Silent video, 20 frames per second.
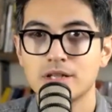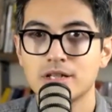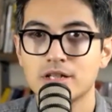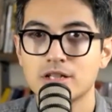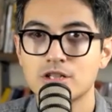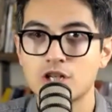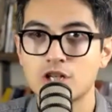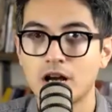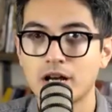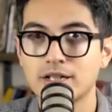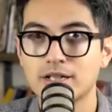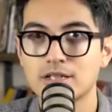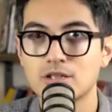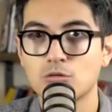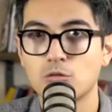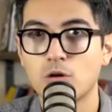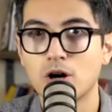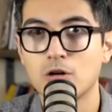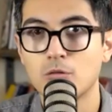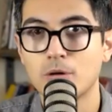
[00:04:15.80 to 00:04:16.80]
China's
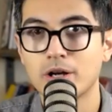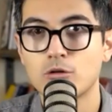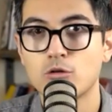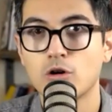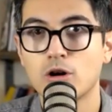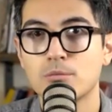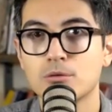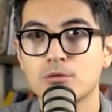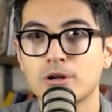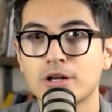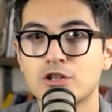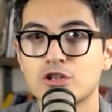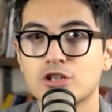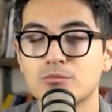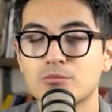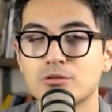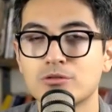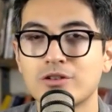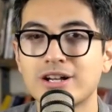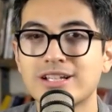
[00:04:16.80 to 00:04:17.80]
Huawei Corporation
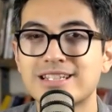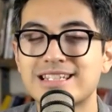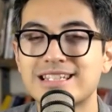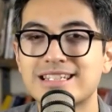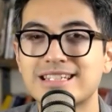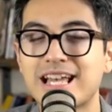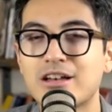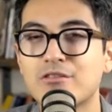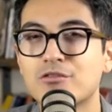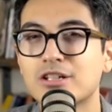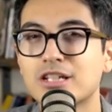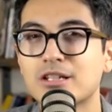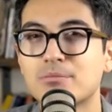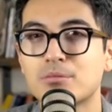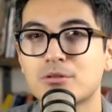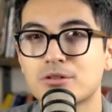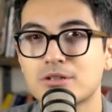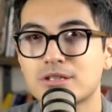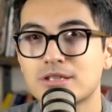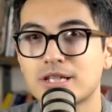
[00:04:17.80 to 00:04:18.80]
provides
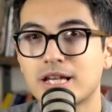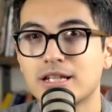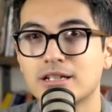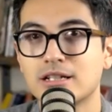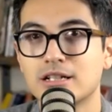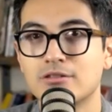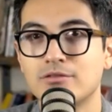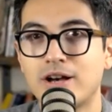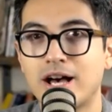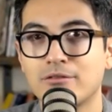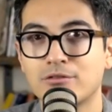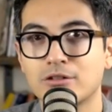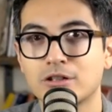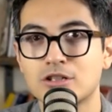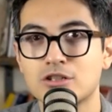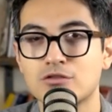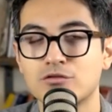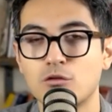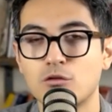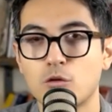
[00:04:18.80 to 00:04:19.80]
70% of
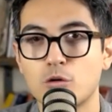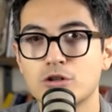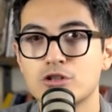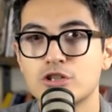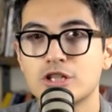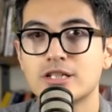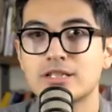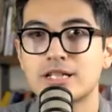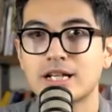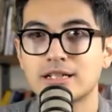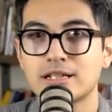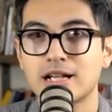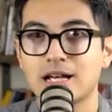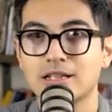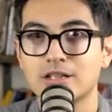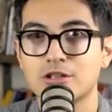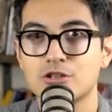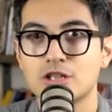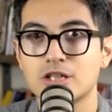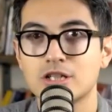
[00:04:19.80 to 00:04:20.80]
Africa's 4G
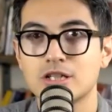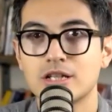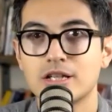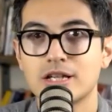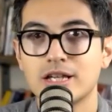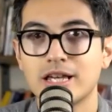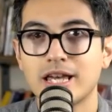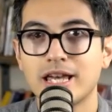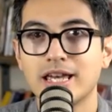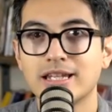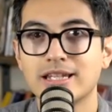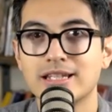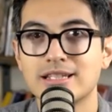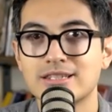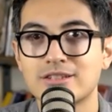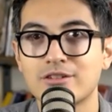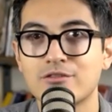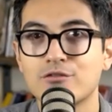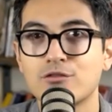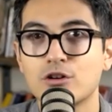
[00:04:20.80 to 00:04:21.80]
technology and it is
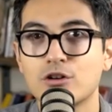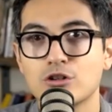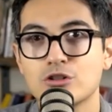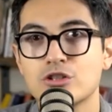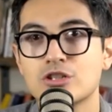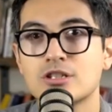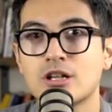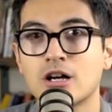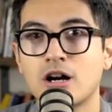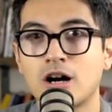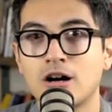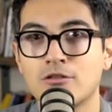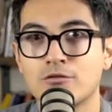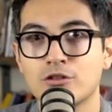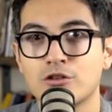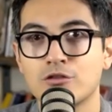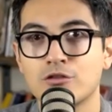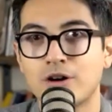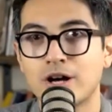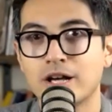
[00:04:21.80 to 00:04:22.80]
the first to
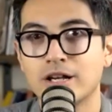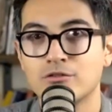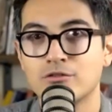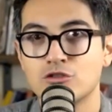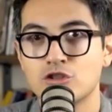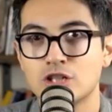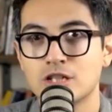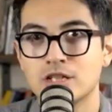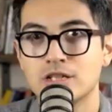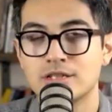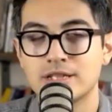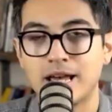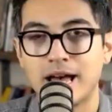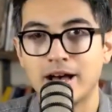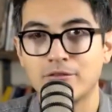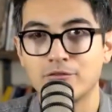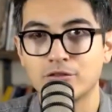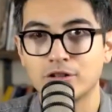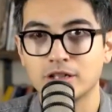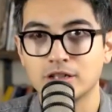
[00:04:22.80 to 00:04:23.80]
offer 5G to
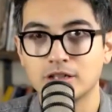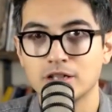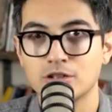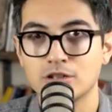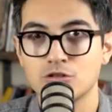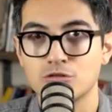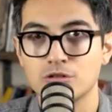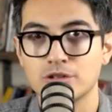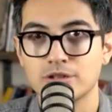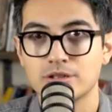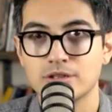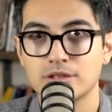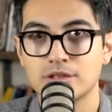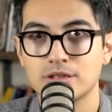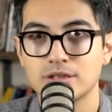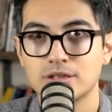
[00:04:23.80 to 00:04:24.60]
African countries.